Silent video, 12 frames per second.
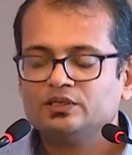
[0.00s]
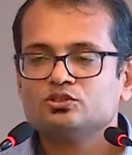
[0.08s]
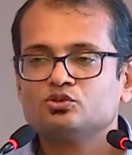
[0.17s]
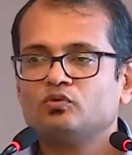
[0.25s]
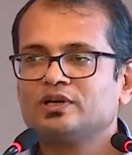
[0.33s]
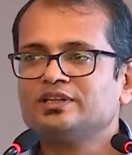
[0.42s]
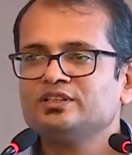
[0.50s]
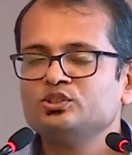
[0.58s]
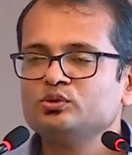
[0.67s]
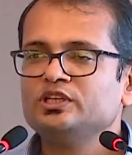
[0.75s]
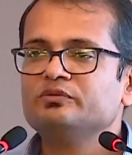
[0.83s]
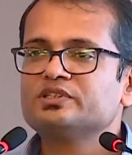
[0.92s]
So what are the
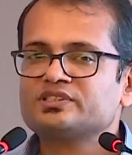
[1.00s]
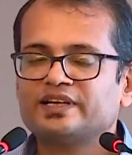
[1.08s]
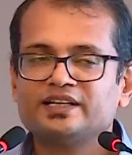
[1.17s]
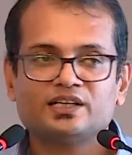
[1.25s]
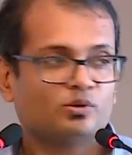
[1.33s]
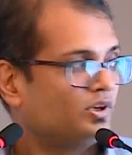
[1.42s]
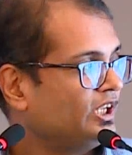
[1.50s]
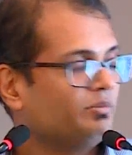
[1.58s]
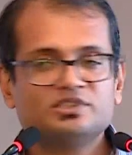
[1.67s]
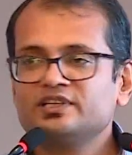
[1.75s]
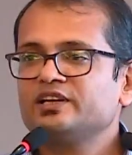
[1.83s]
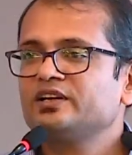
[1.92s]
new levers right now? Team
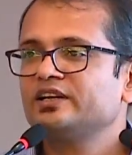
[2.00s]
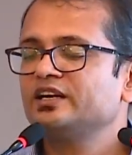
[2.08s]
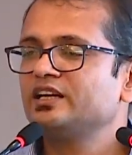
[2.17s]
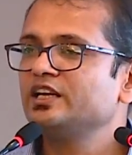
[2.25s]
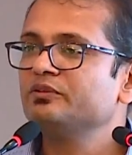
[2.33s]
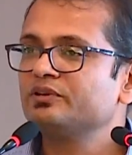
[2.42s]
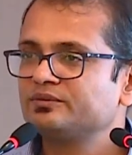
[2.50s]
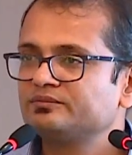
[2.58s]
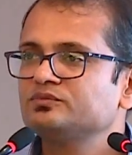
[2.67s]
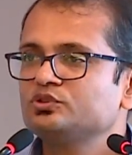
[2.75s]
is a great lever.